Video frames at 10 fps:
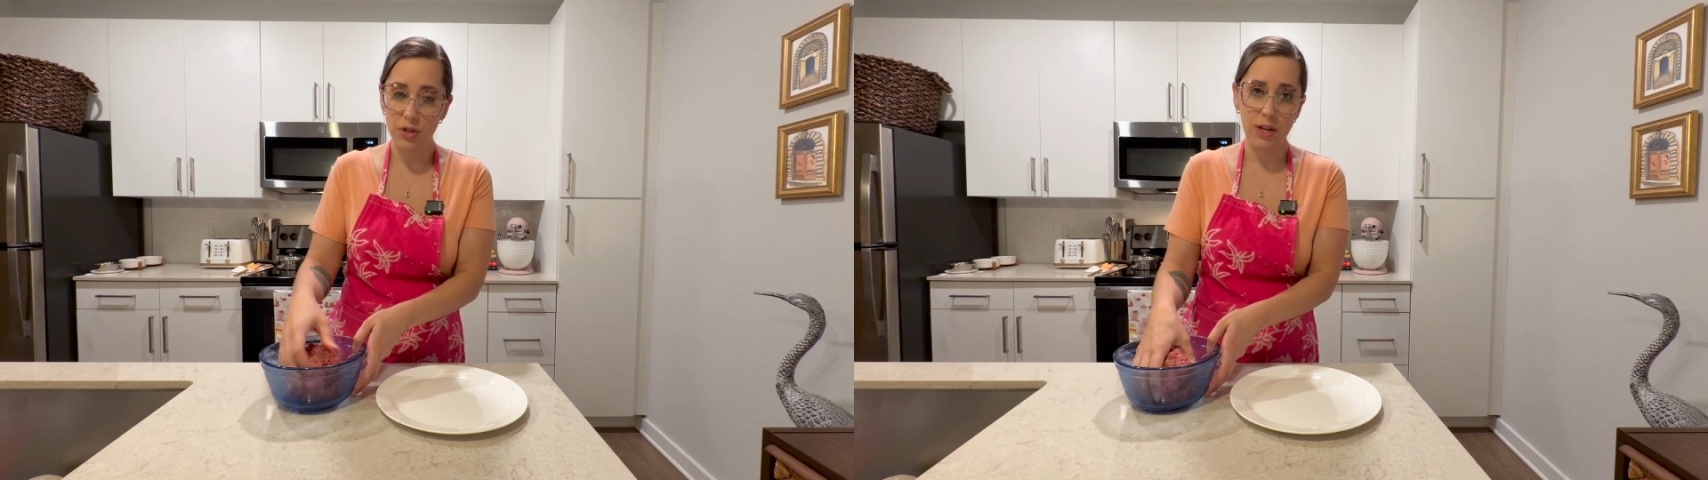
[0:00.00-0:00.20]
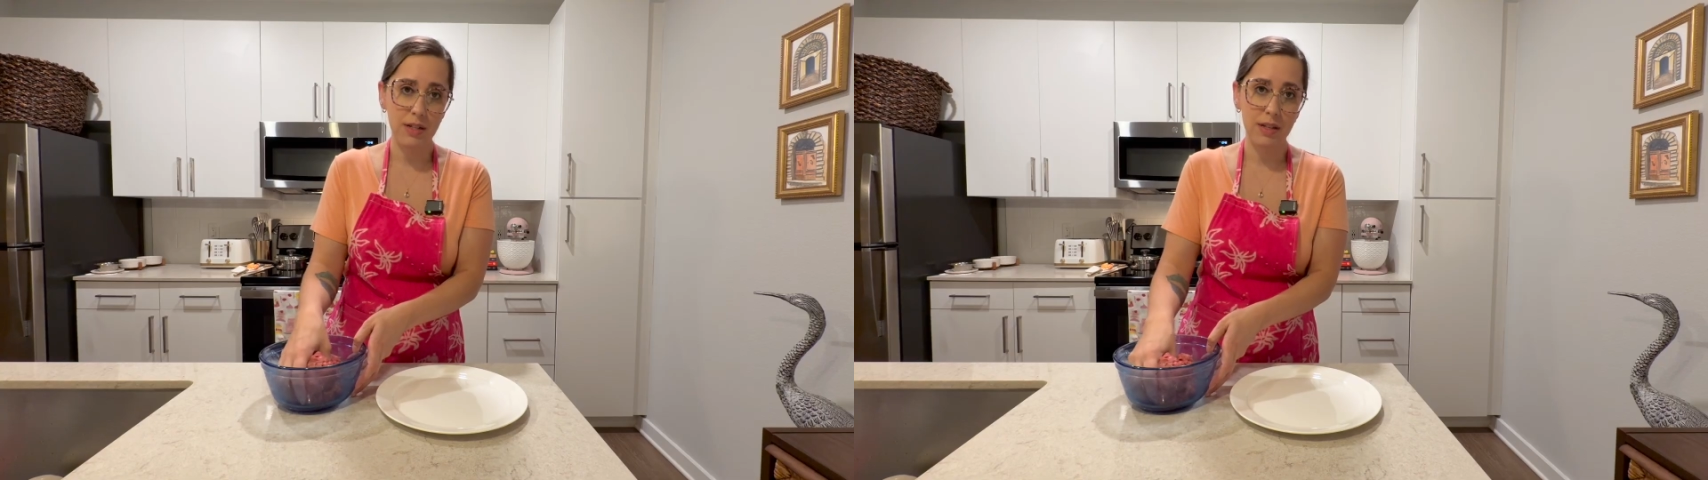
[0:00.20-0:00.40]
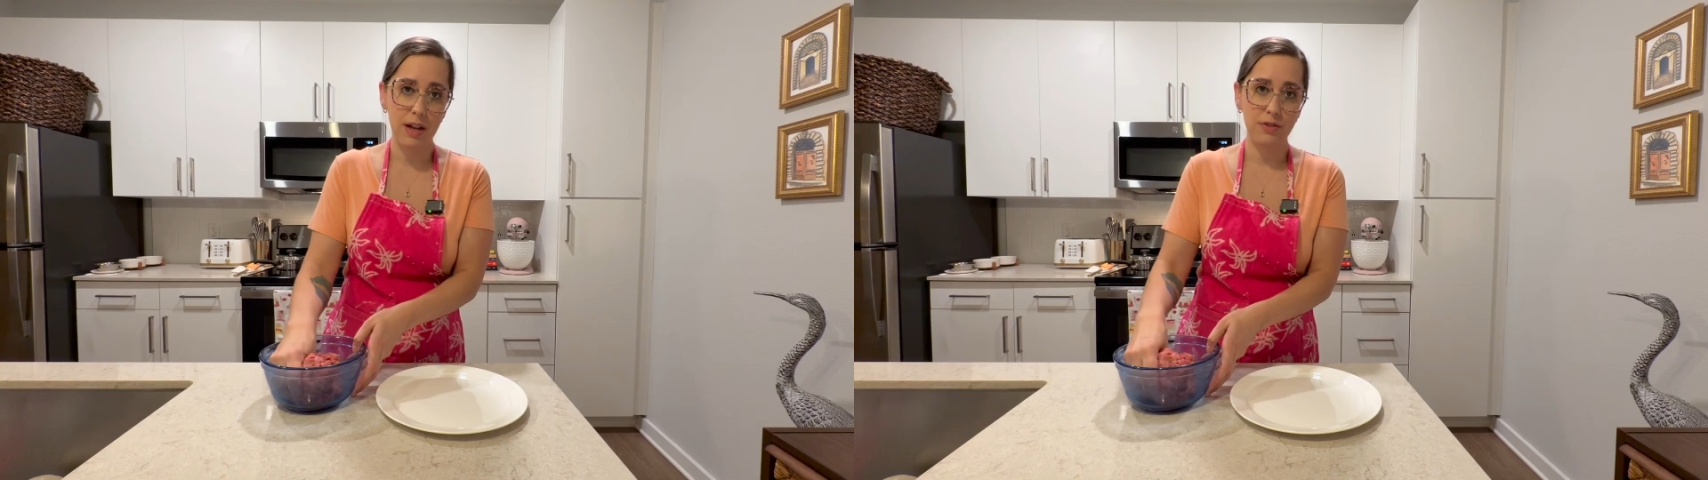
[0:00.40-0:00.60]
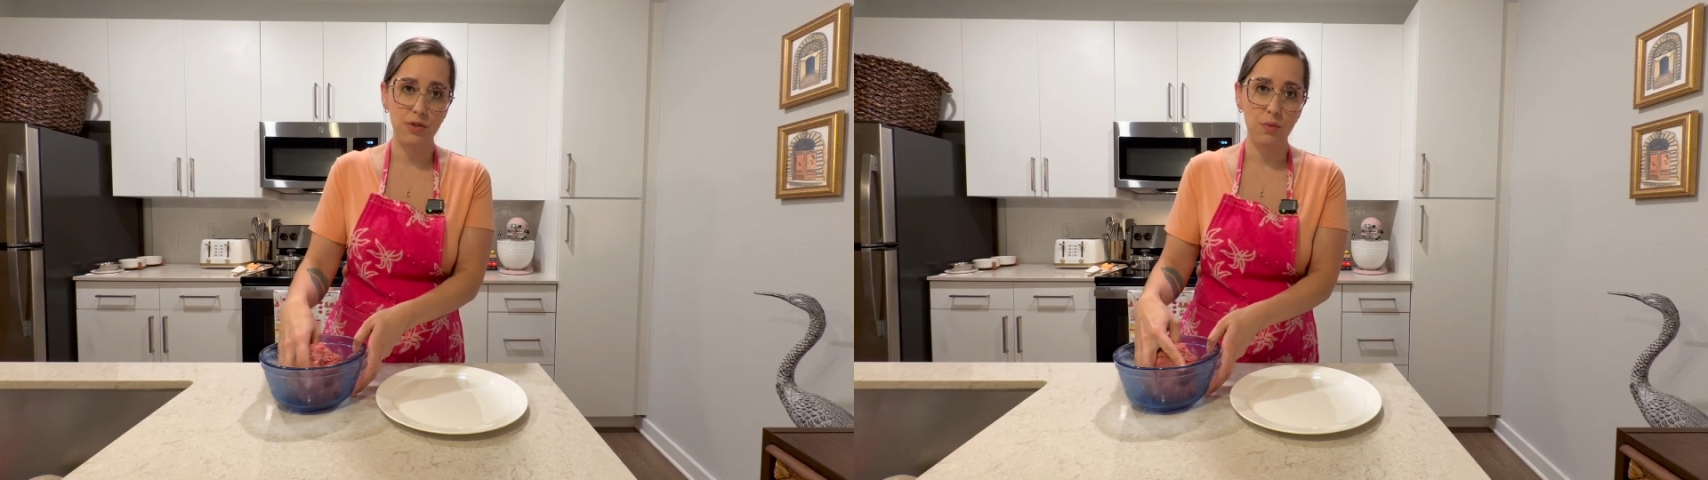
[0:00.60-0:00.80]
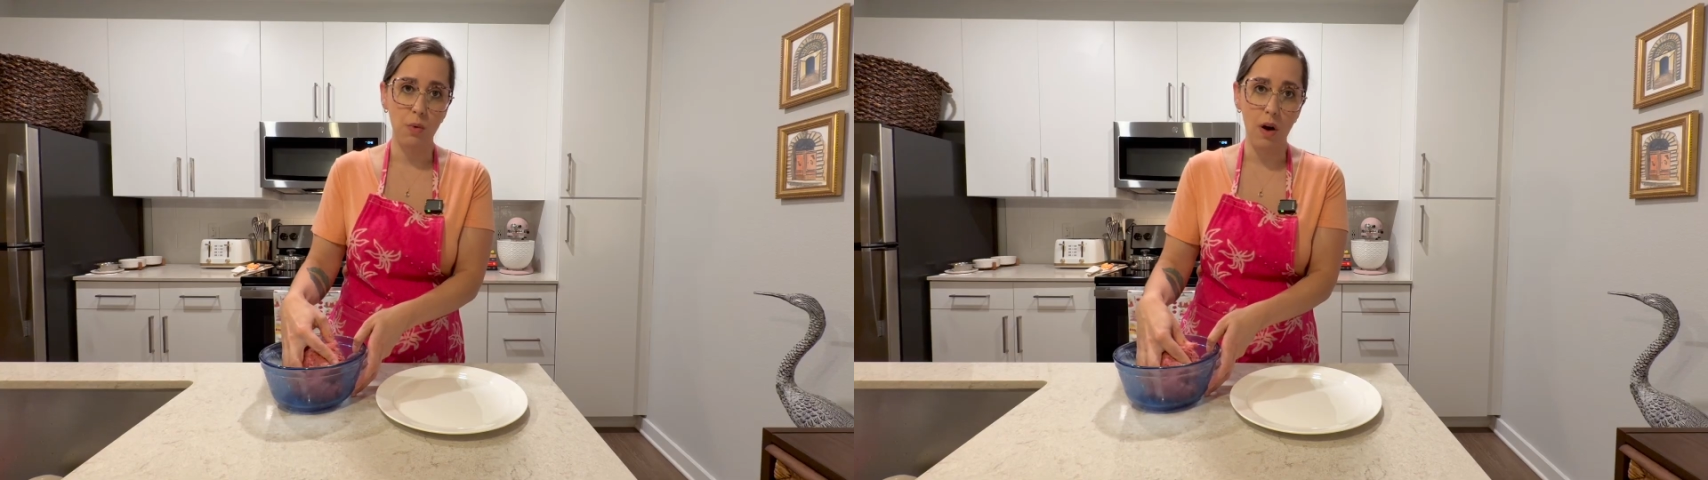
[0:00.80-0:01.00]
any size you
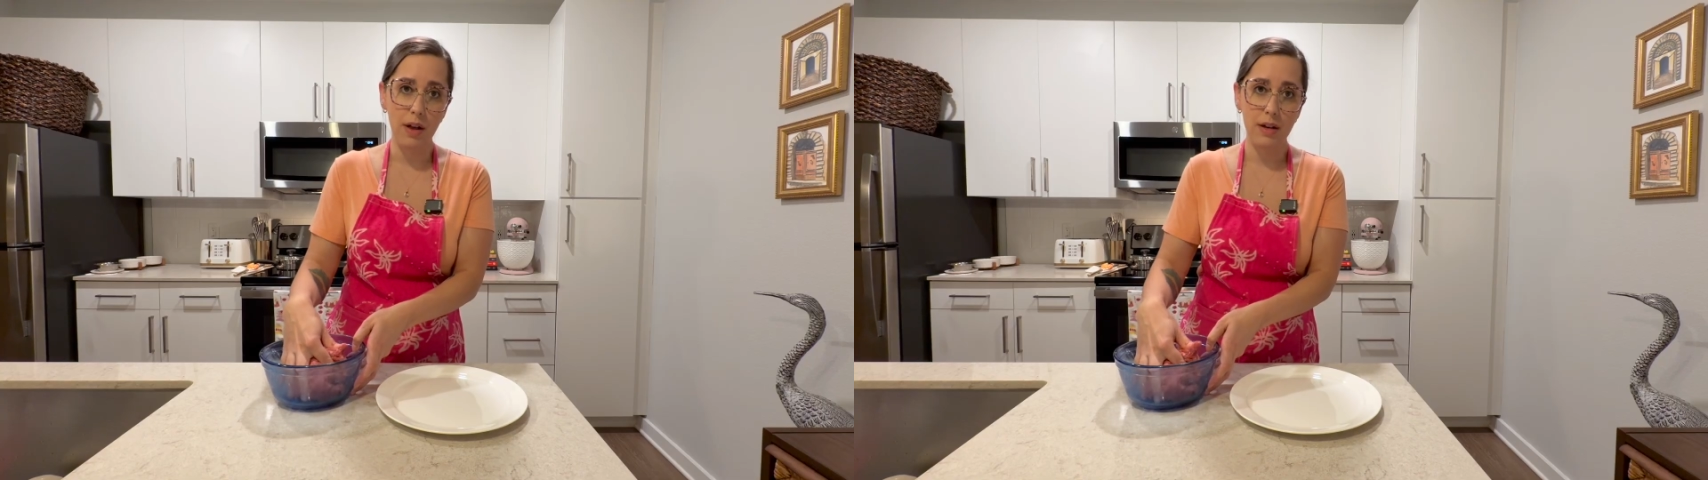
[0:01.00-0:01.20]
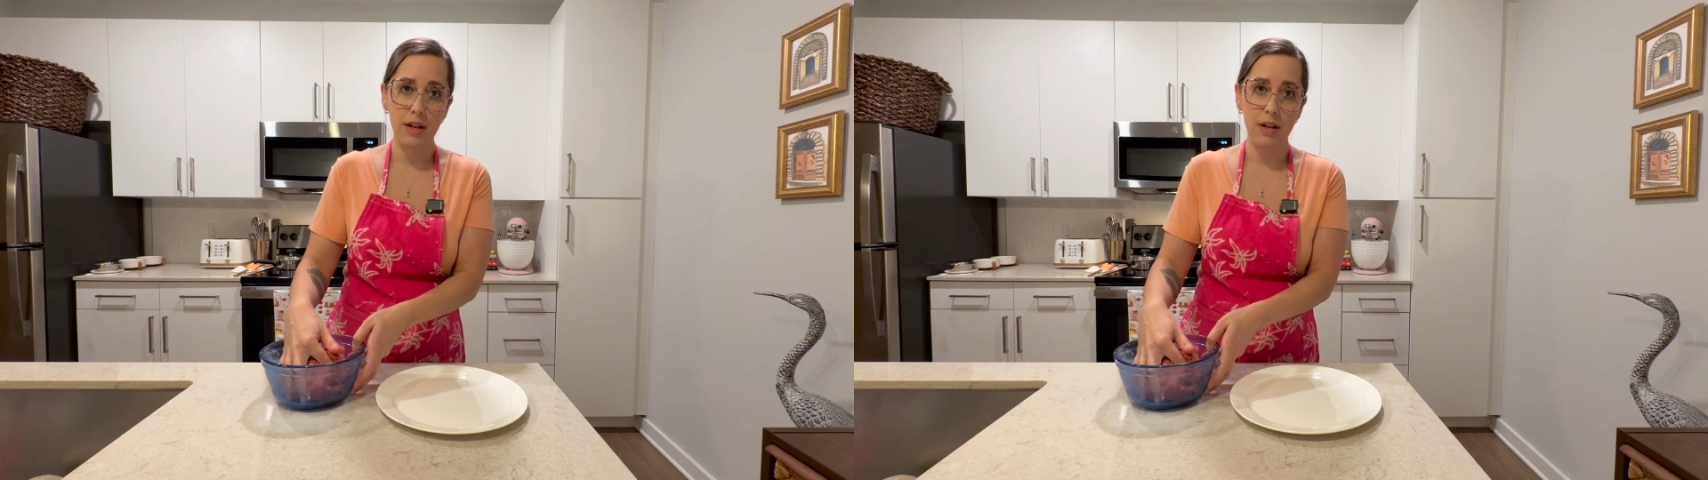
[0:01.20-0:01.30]
want.